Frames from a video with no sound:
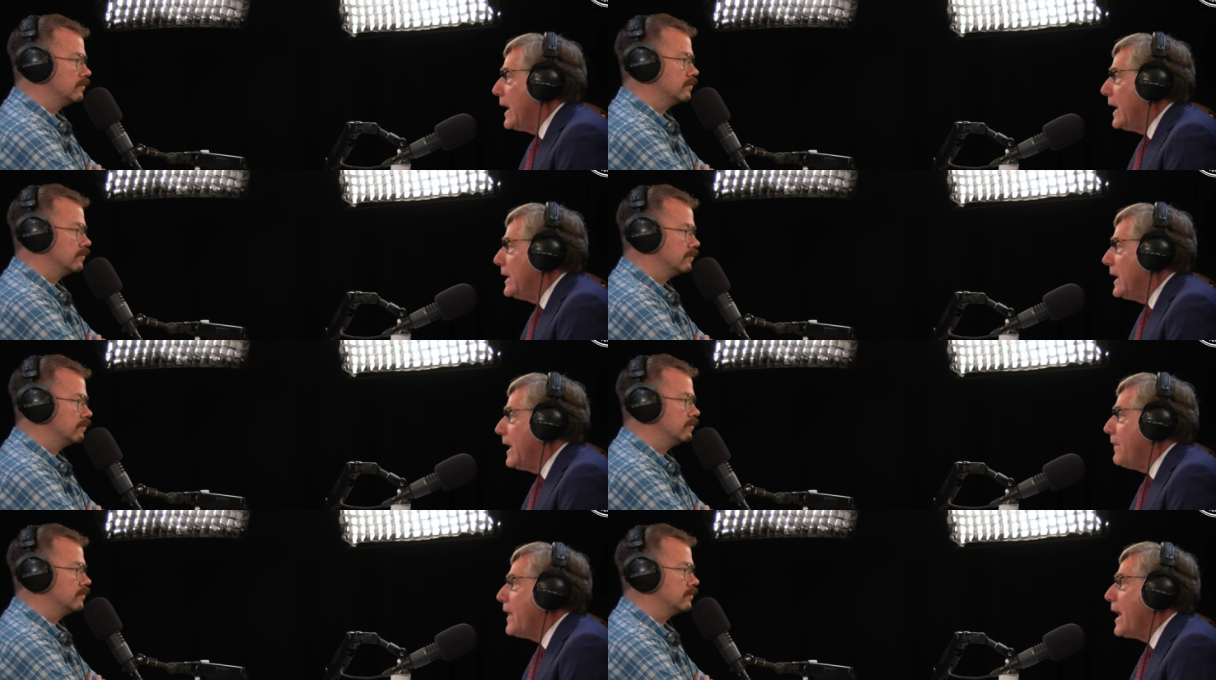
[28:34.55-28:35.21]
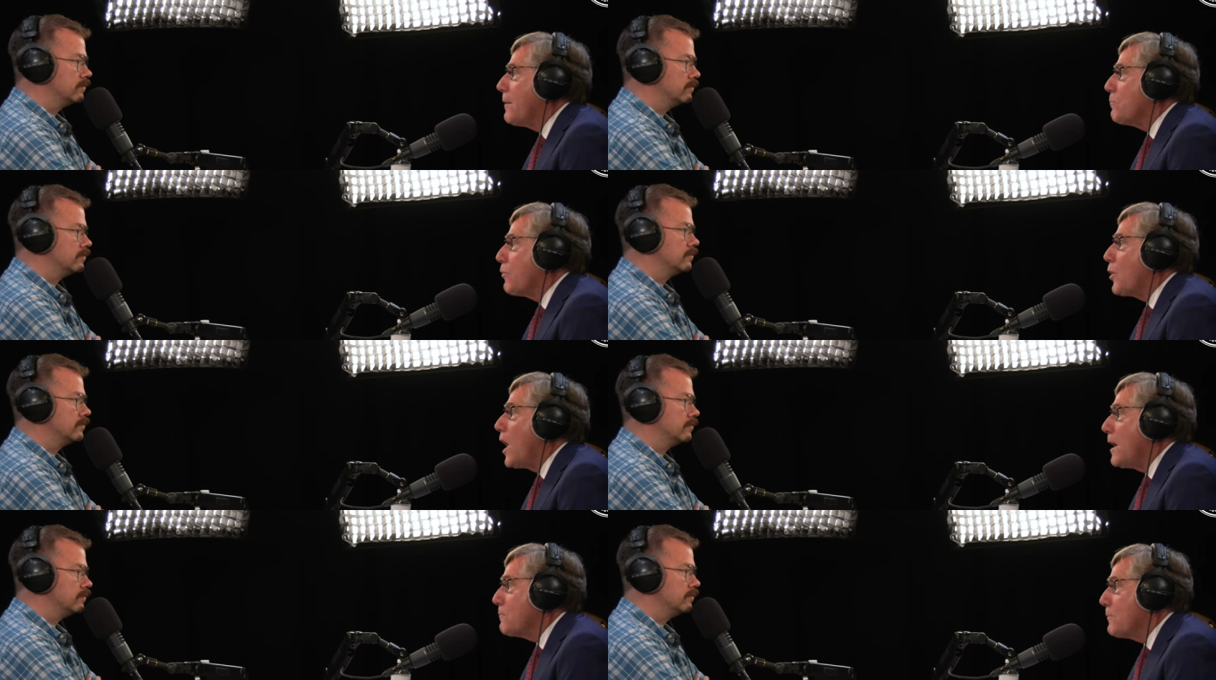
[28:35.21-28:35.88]
Speaker 1: And, and that
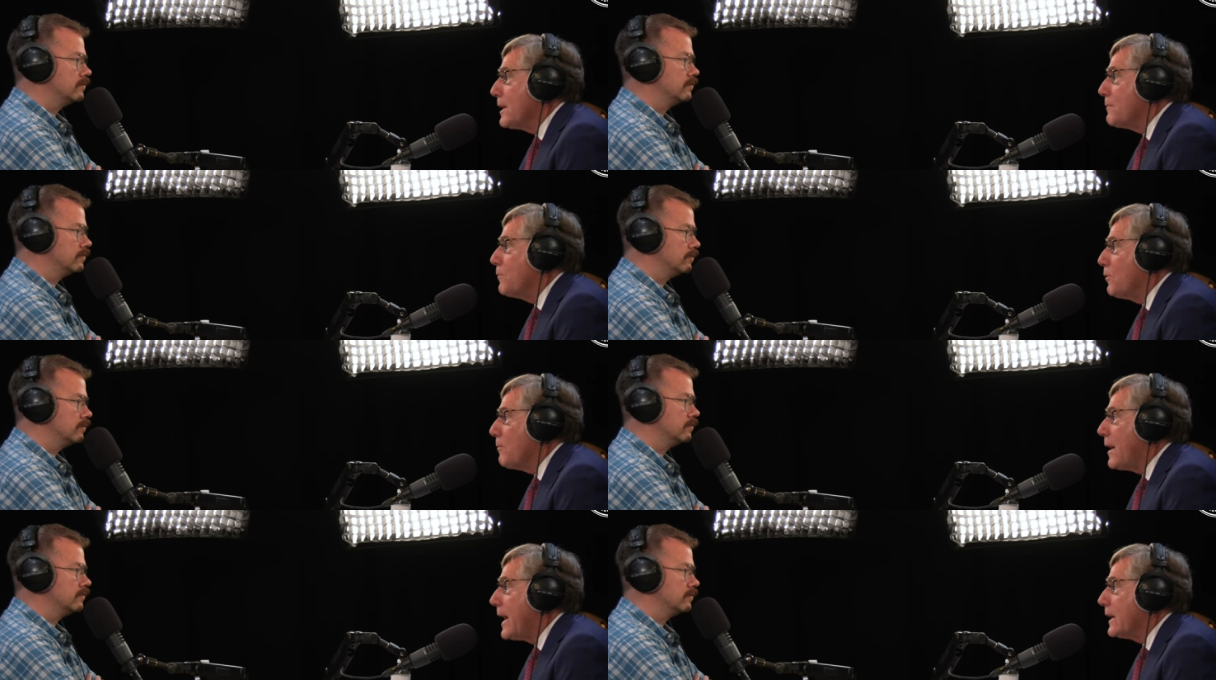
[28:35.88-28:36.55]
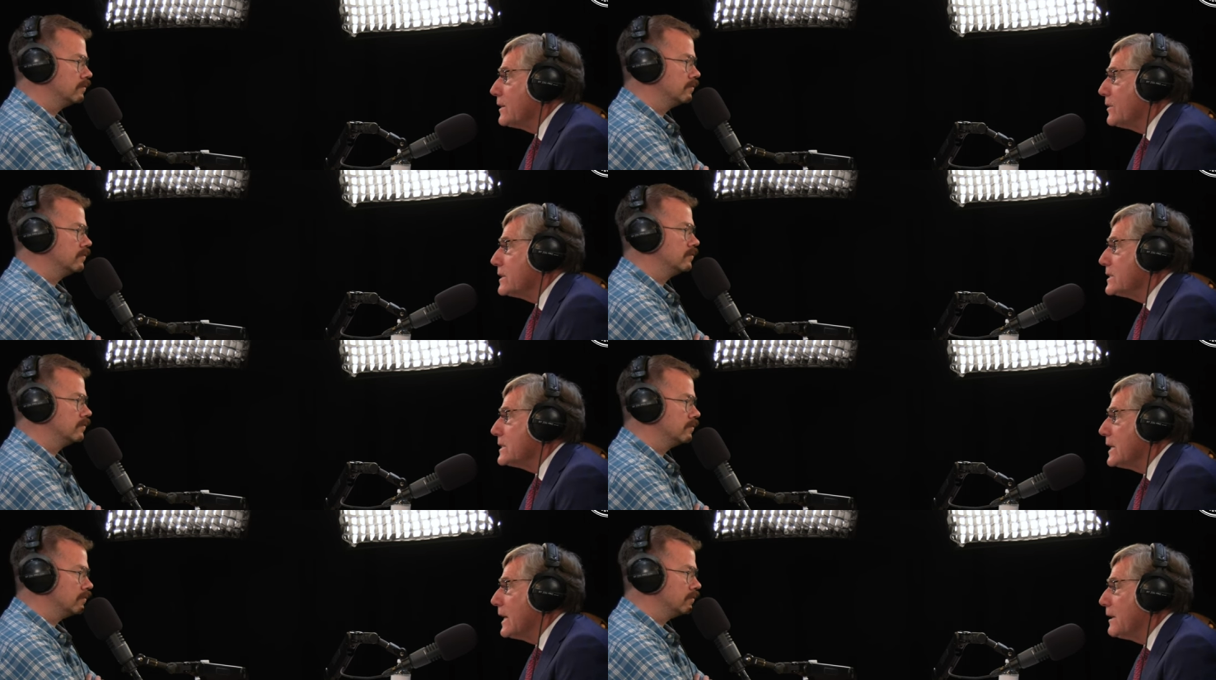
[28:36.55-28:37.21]
brought people back to
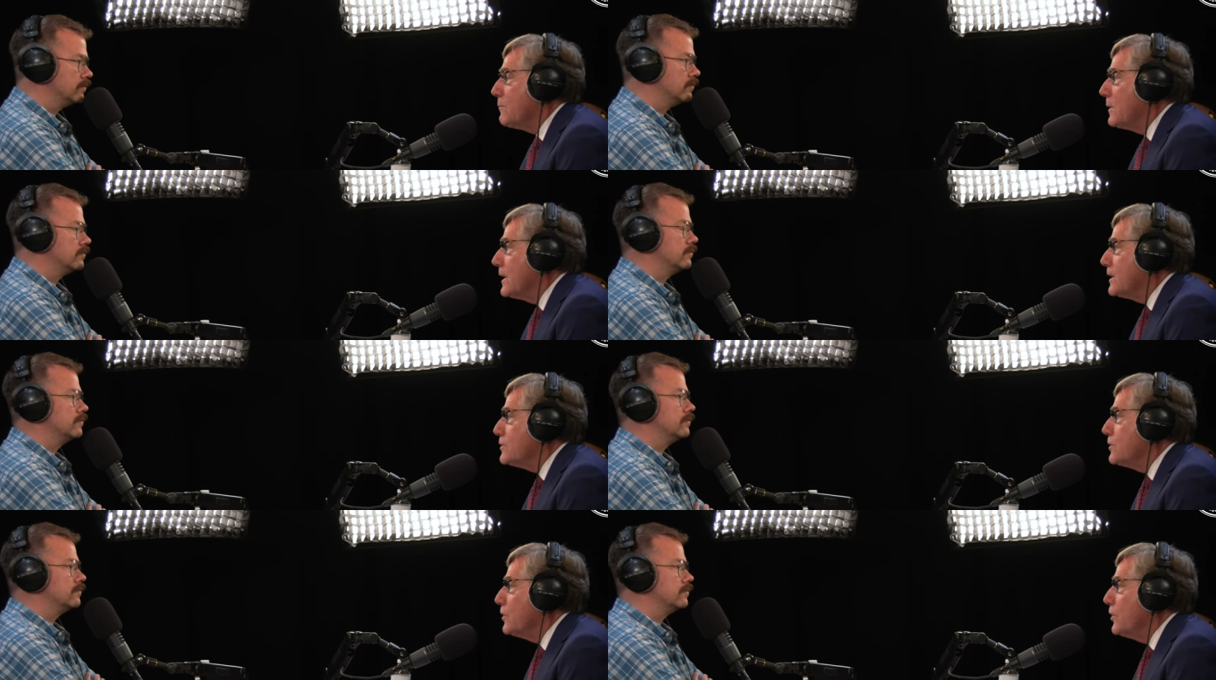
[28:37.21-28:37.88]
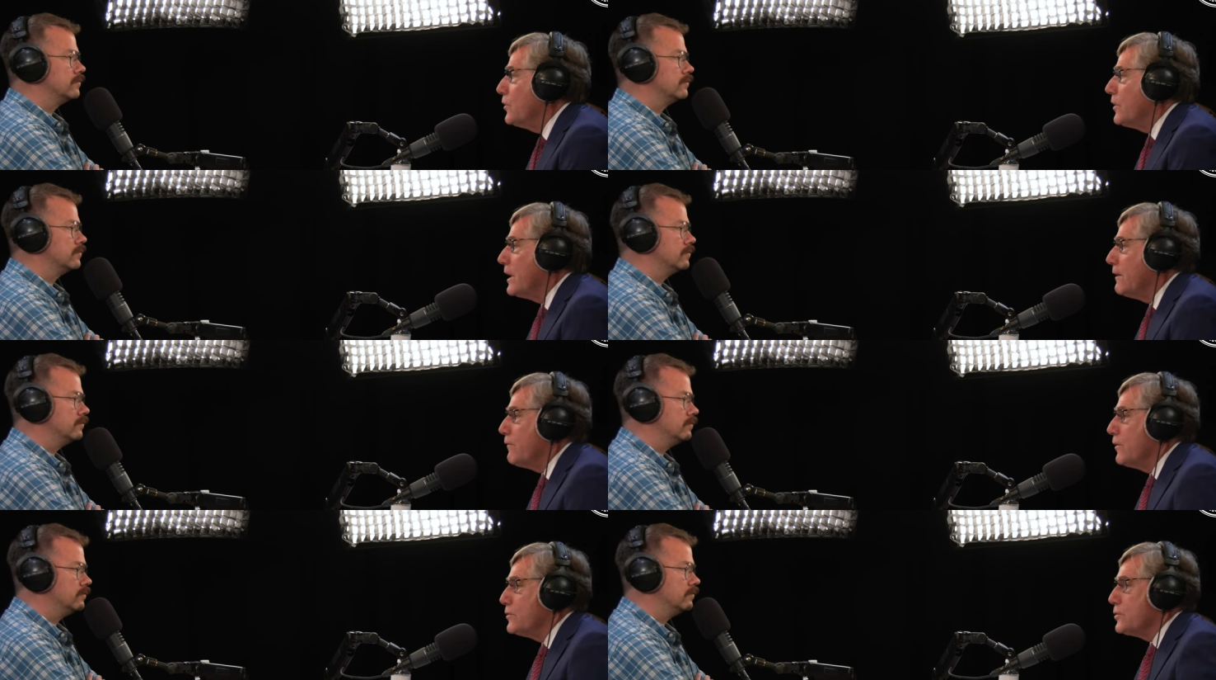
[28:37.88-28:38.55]
the state because you knew
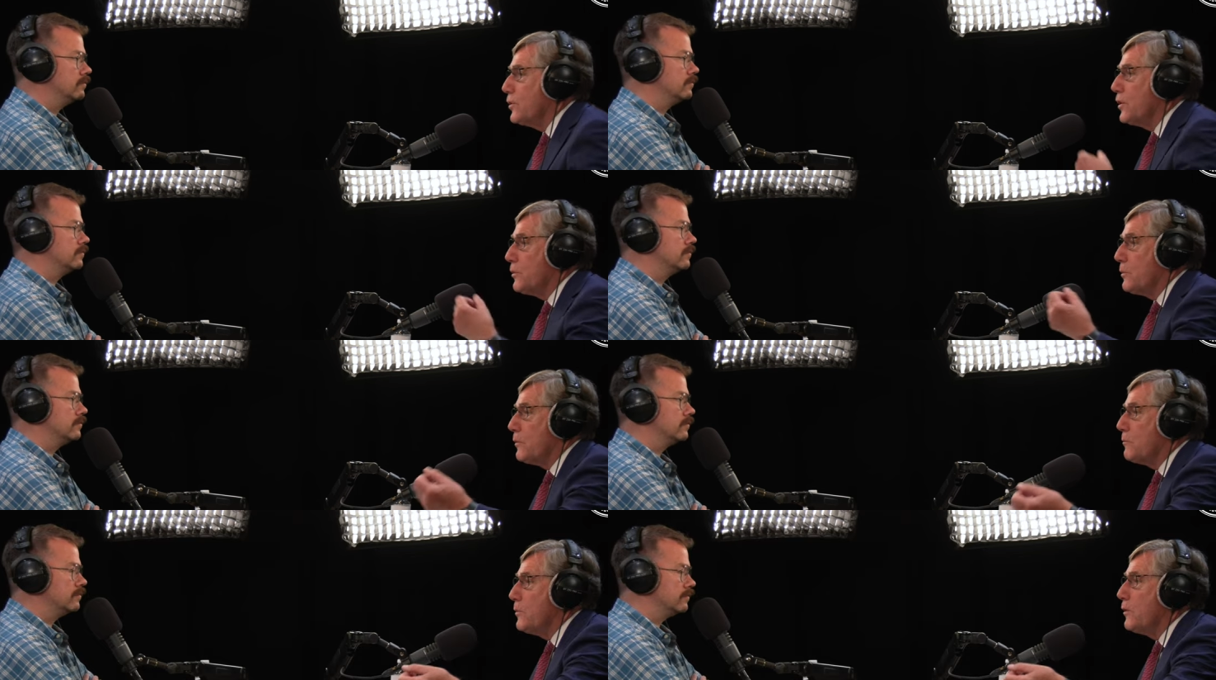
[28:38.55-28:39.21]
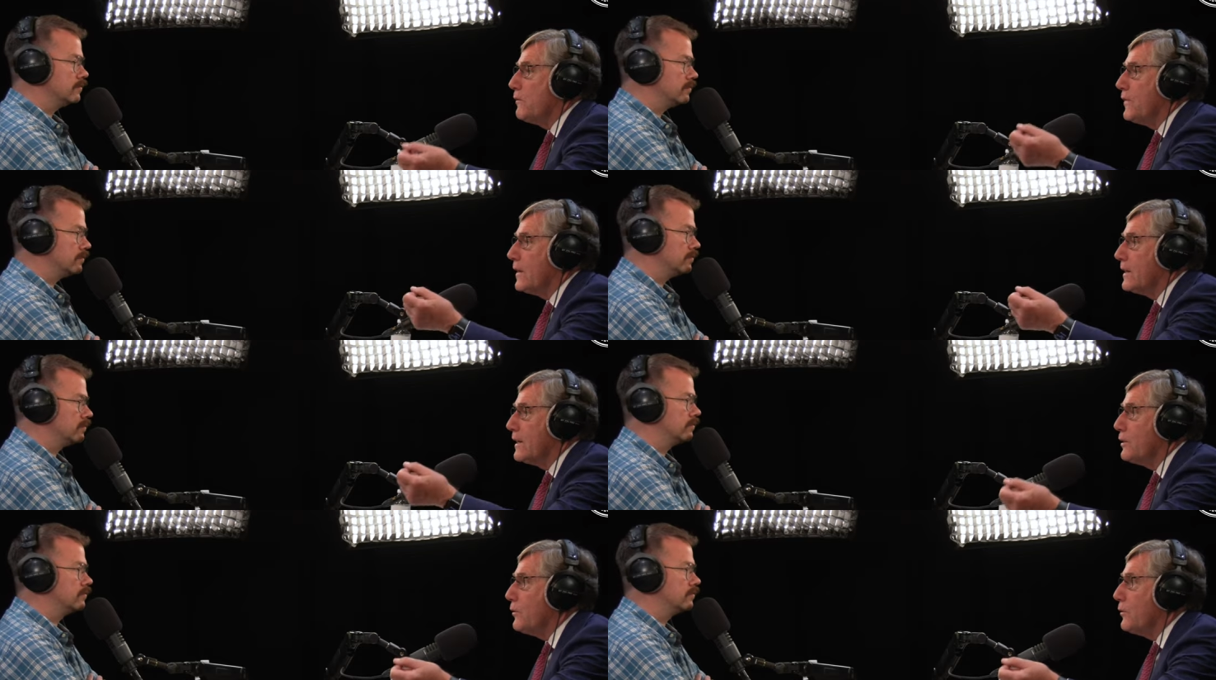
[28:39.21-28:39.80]
that if you joined WordPerfect and